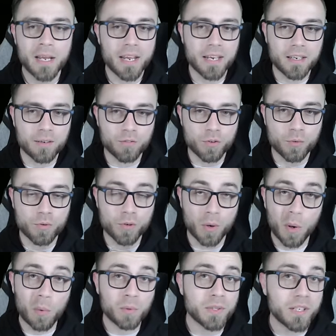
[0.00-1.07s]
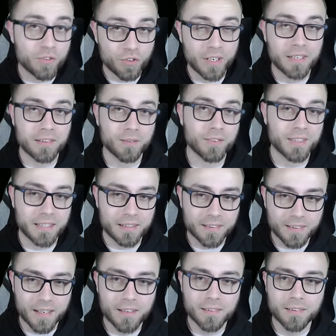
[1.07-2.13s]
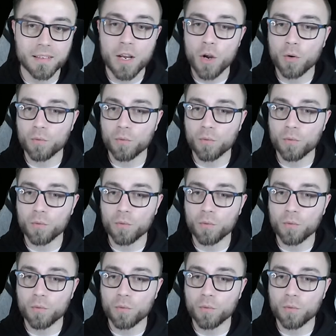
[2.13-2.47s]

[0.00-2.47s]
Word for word: and gives you your only chance of success